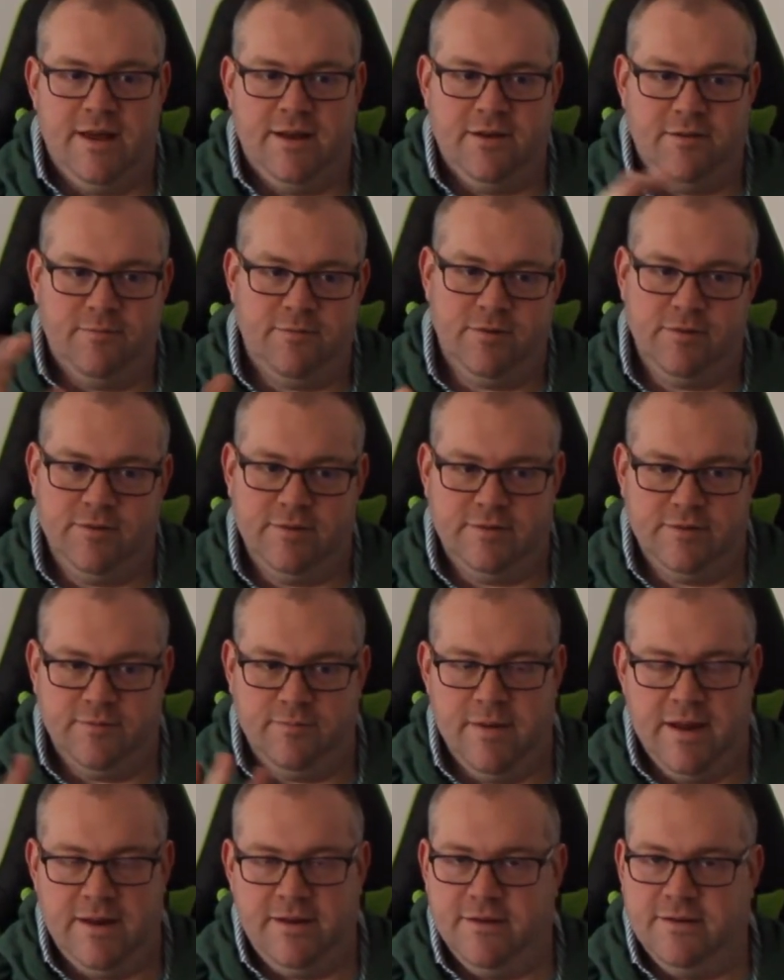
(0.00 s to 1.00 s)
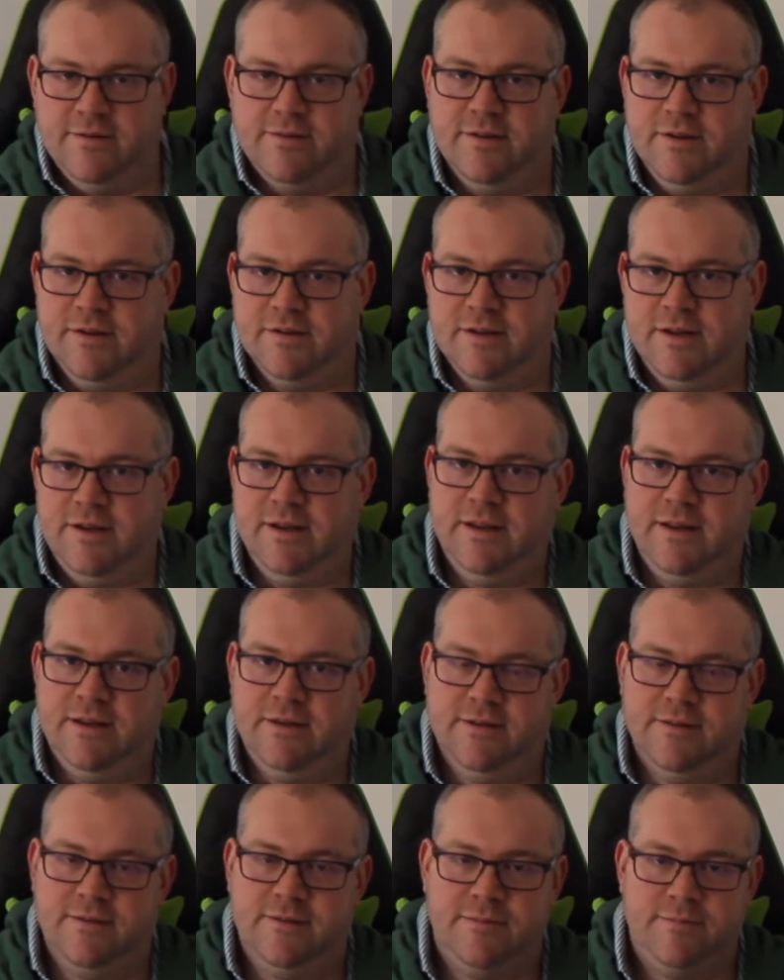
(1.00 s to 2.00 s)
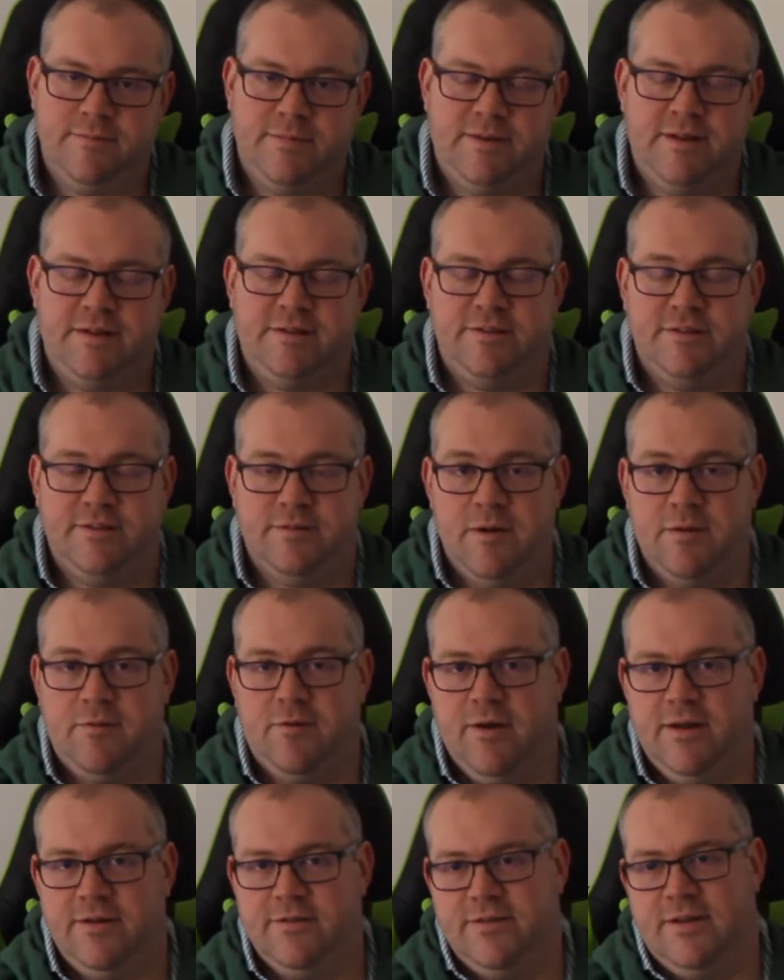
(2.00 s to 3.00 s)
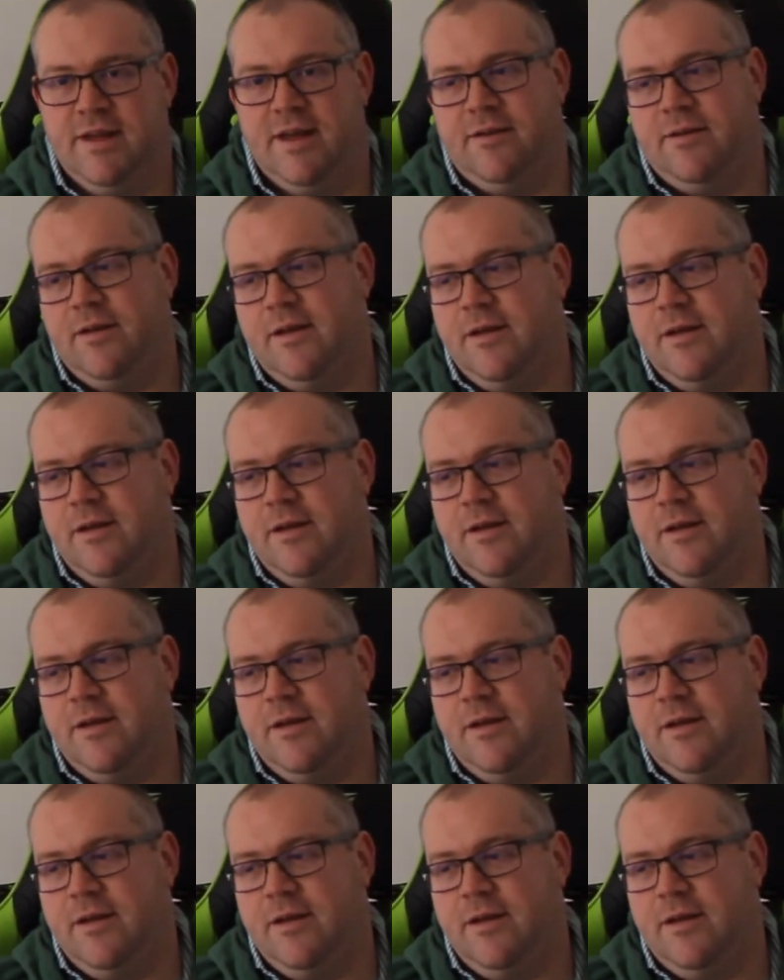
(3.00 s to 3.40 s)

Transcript: and I'm doing some maintenance and cleaning and potentially some upgrades on that.